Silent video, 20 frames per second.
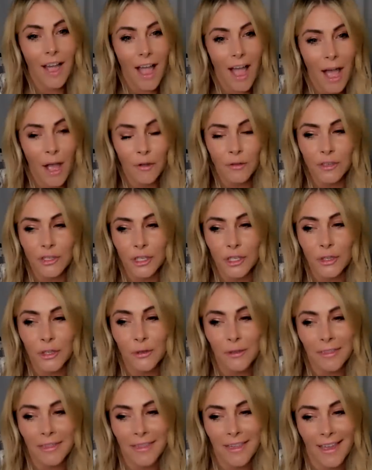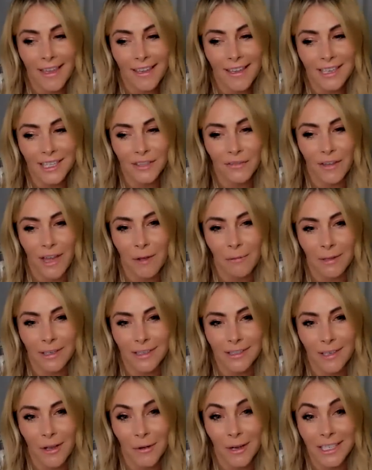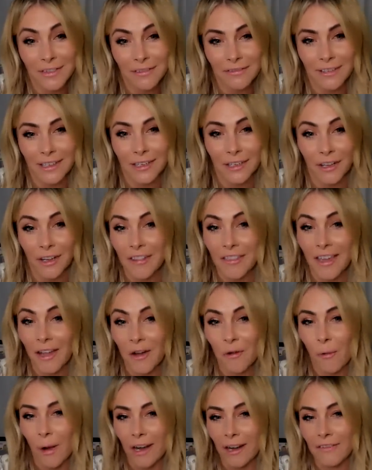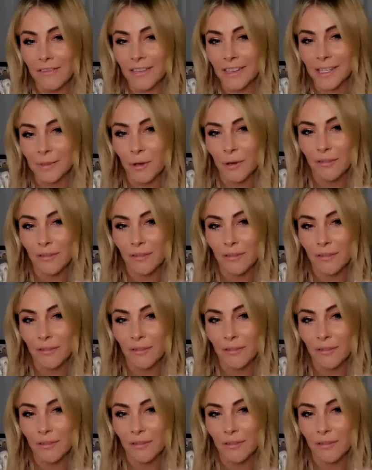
How do you think his family is going to feel? Are they aware of this